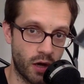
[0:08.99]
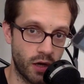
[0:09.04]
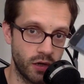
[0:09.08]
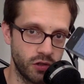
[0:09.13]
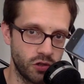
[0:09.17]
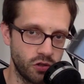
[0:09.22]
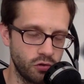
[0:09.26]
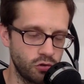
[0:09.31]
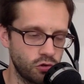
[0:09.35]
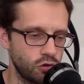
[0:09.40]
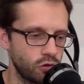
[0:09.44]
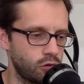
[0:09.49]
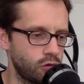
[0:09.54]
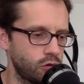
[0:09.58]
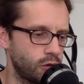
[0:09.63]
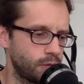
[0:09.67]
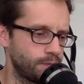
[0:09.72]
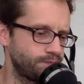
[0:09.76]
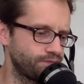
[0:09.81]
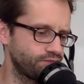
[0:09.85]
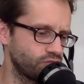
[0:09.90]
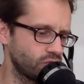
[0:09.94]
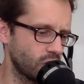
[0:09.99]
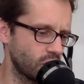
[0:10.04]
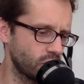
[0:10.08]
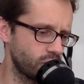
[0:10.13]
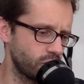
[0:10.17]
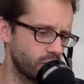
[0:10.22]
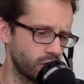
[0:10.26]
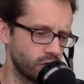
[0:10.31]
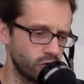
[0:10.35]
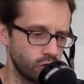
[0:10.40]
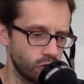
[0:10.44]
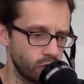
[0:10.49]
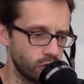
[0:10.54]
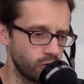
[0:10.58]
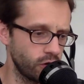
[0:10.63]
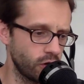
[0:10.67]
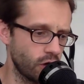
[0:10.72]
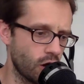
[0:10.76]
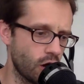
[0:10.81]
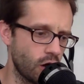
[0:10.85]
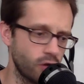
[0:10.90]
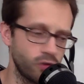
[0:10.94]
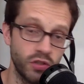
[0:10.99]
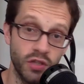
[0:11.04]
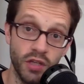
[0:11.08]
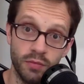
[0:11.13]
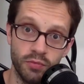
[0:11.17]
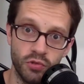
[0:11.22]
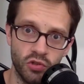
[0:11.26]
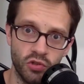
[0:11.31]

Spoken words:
as usual, that you can download on the App